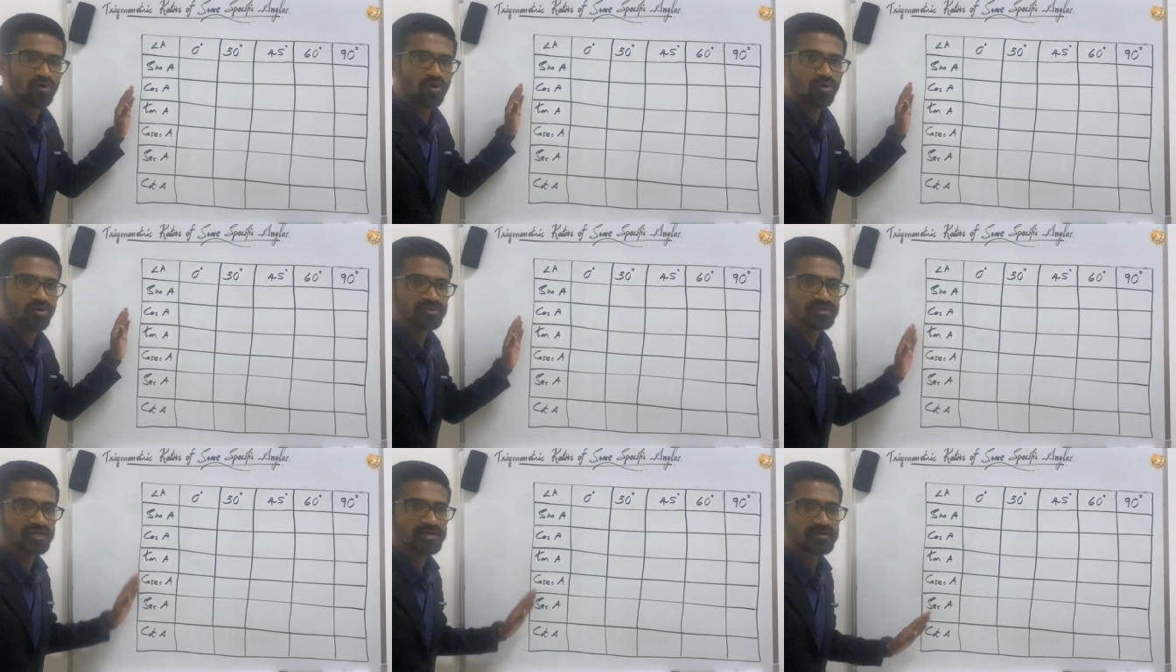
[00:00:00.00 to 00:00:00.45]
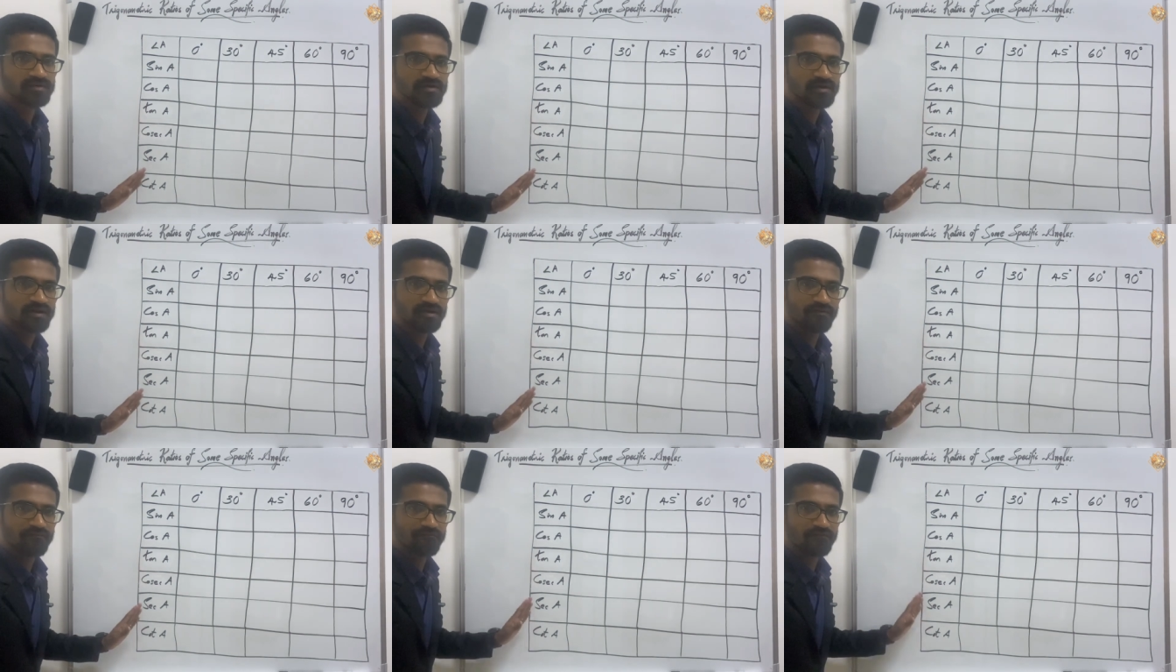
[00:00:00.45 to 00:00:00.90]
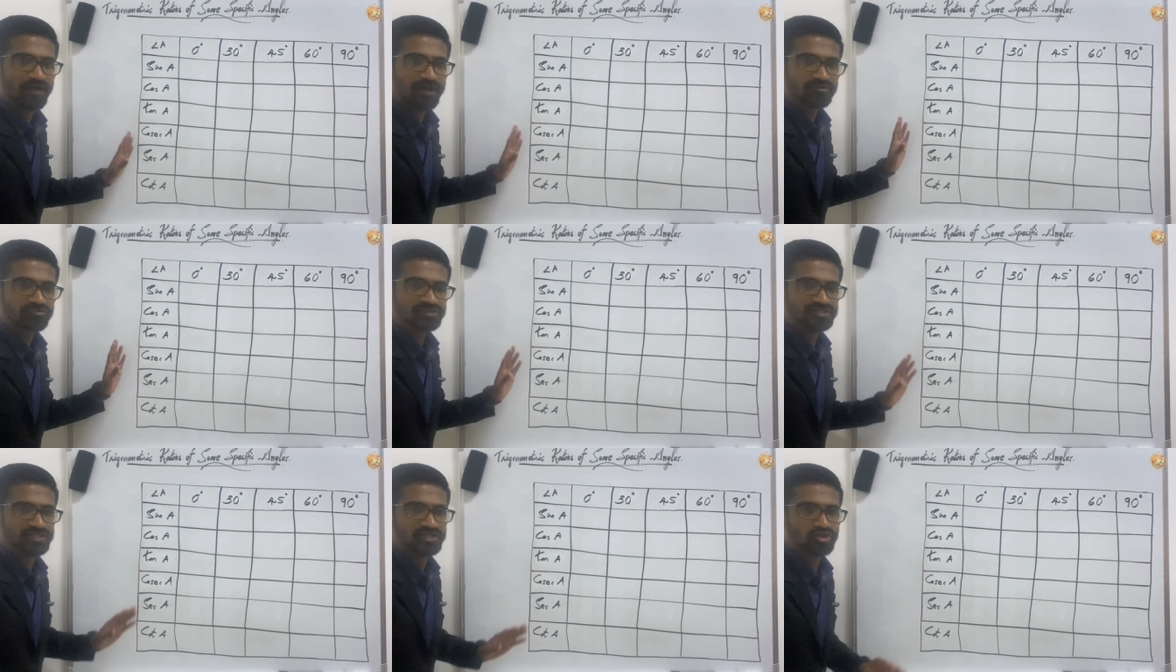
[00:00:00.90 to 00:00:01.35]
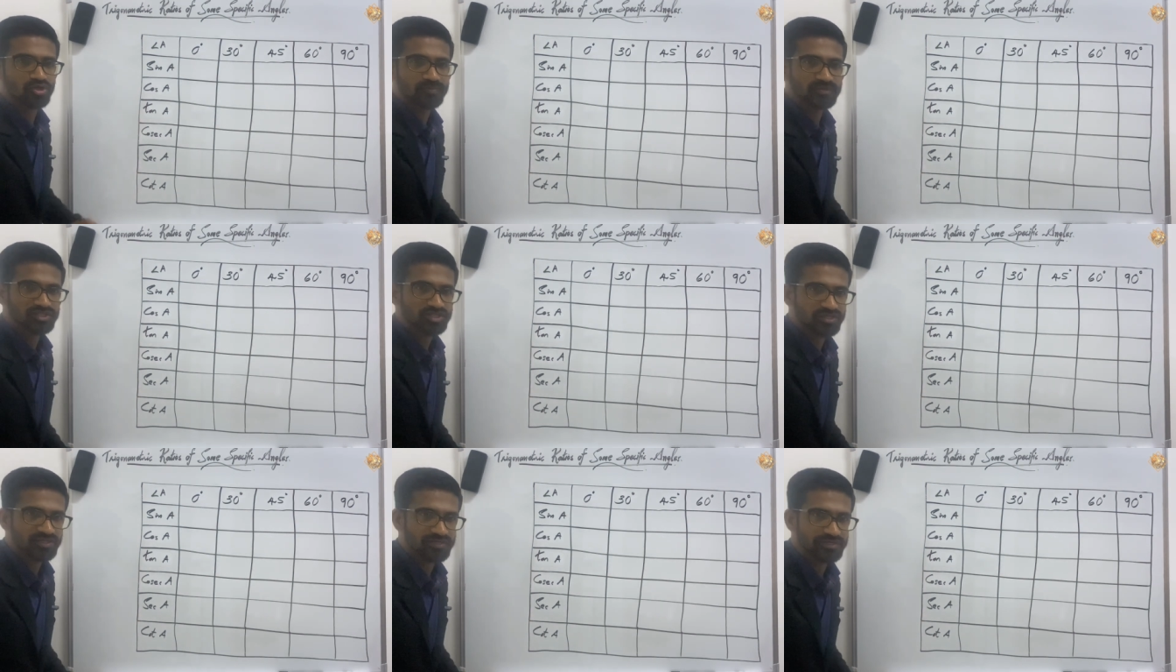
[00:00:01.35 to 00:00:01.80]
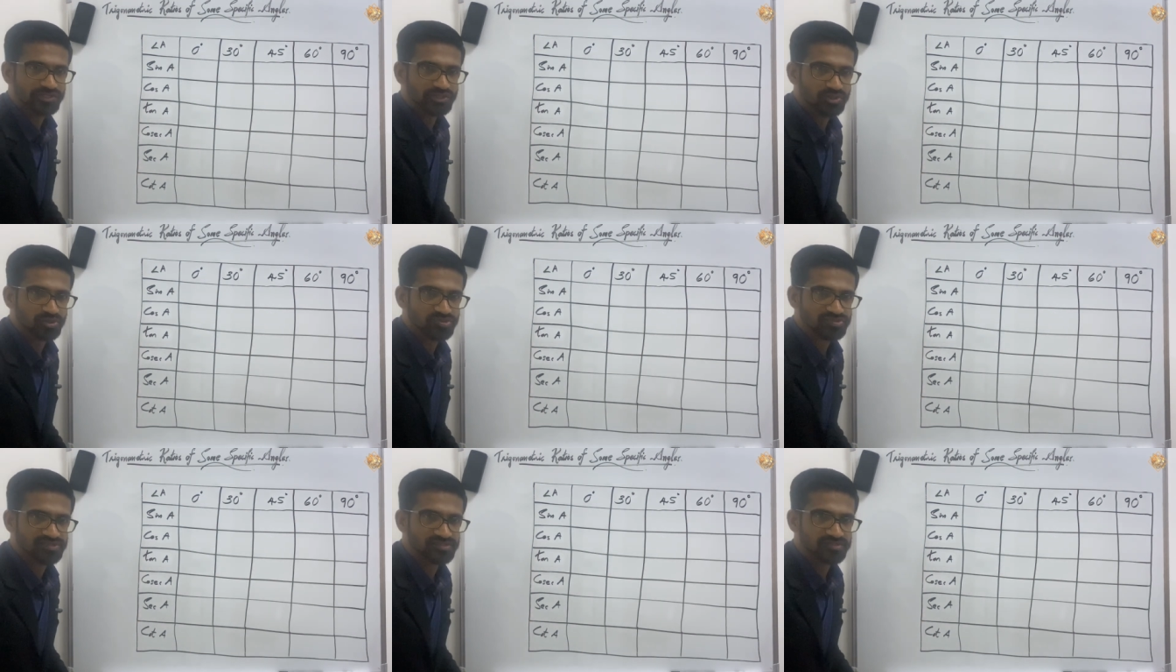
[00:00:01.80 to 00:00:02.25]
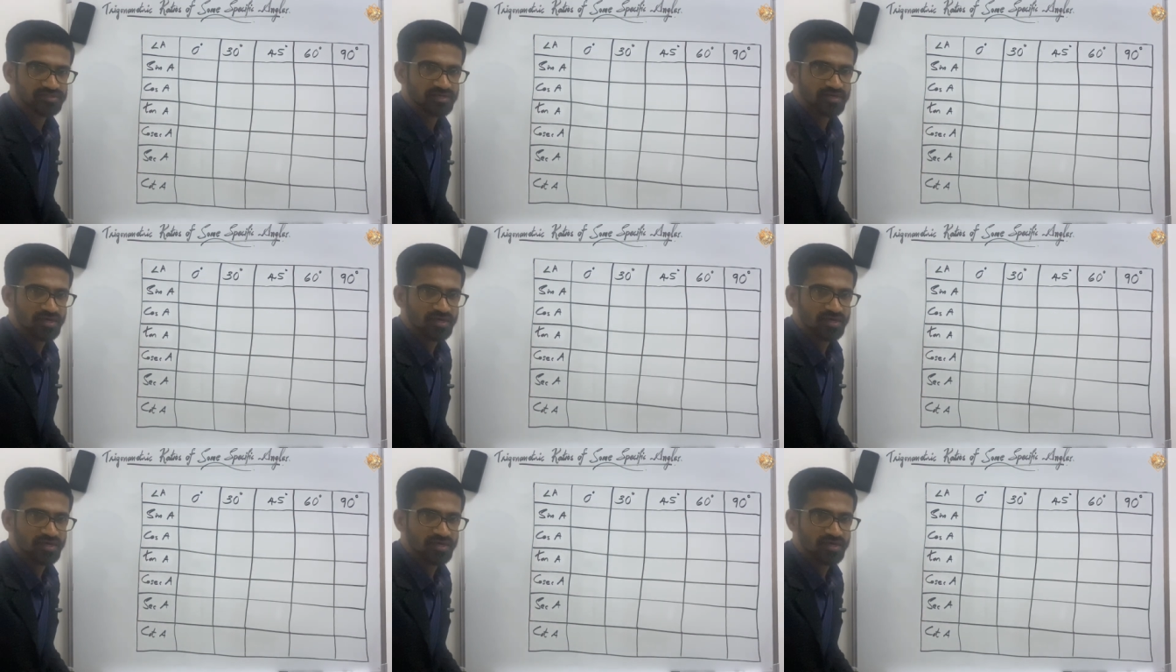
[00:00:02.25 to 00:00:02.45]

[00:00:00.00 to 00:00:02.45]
all the 5 trigonometric ratios.